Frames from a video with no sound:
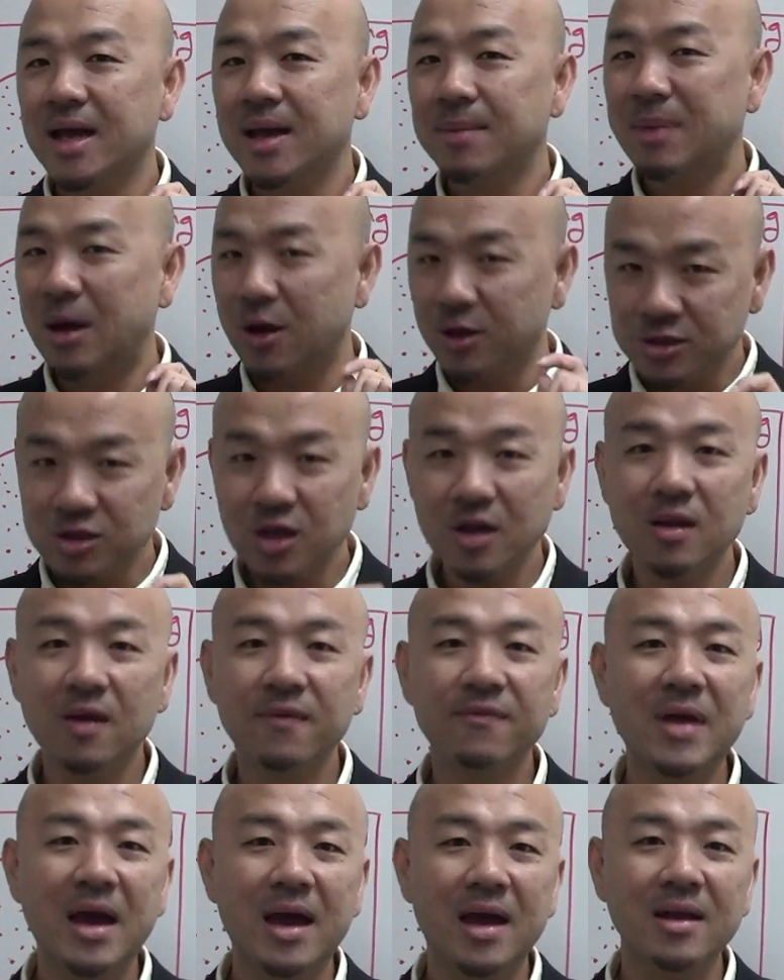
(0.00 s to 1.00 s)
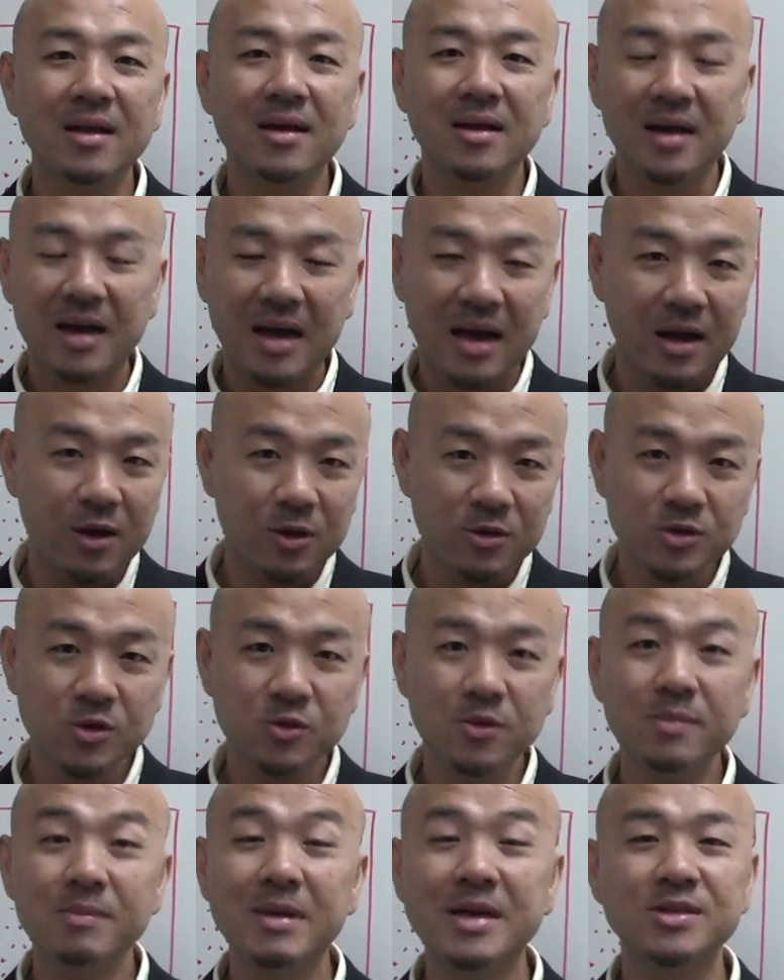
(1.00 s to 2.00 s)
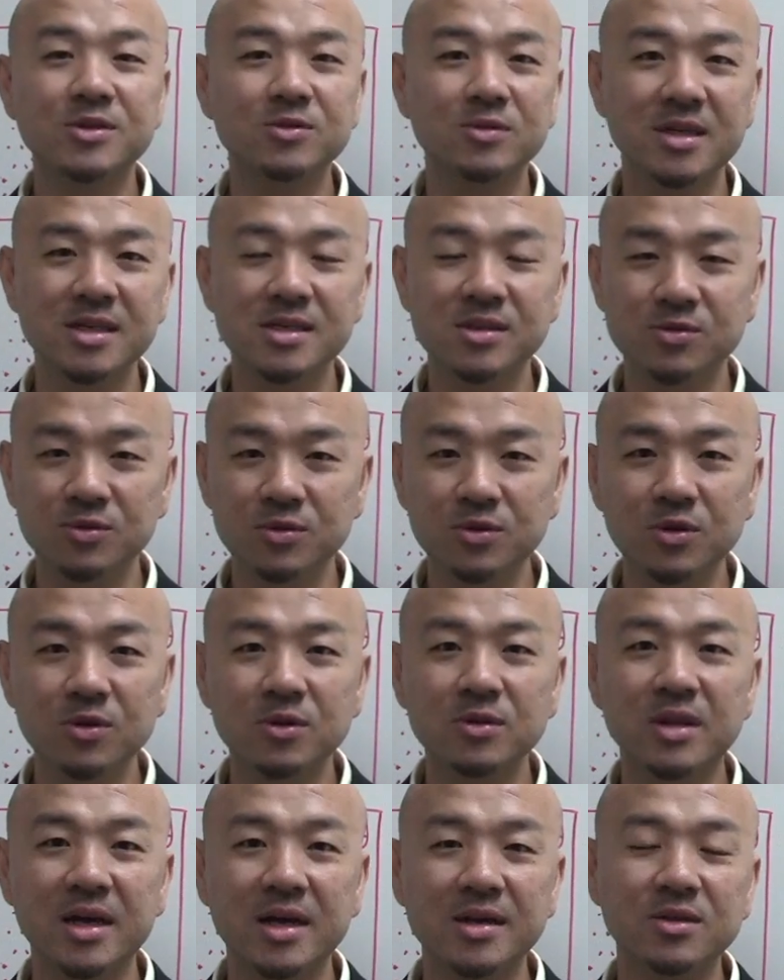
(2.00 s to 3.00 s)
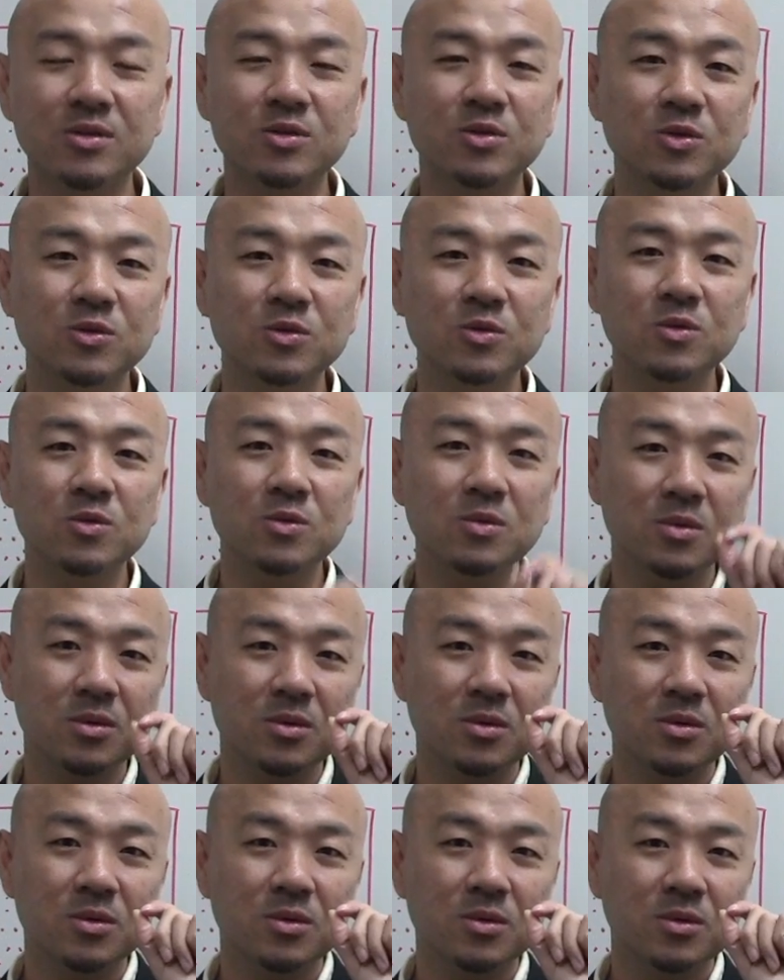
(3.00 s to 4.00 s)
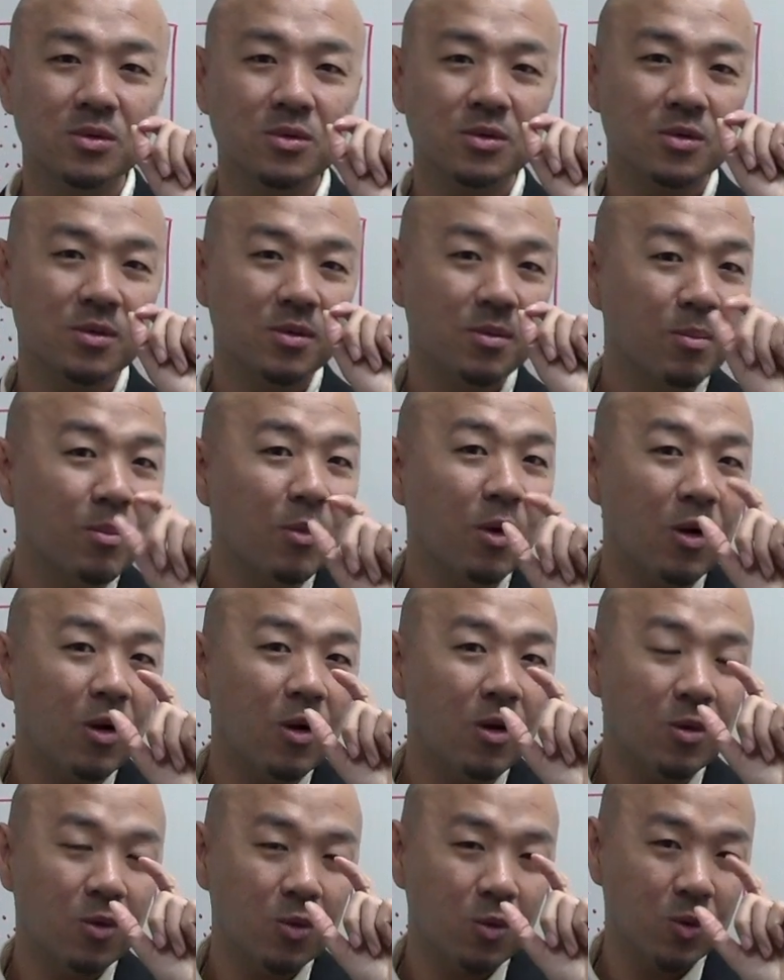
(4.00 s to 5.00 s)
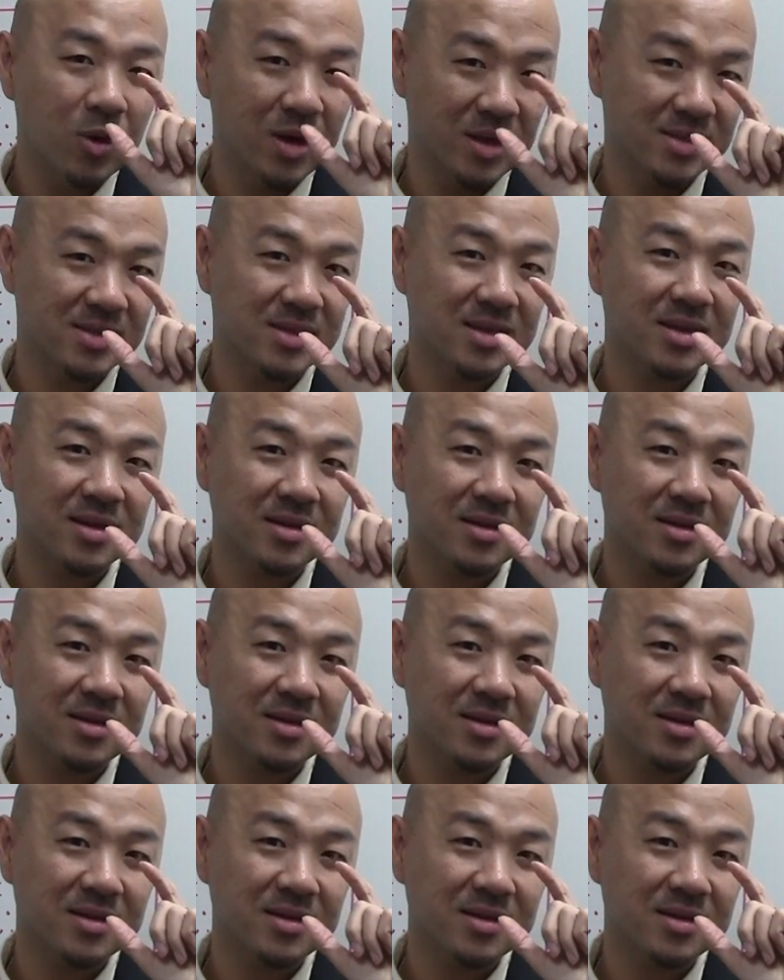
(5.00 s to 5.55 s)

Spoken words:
But on top of that, I also want my students to know there are two more words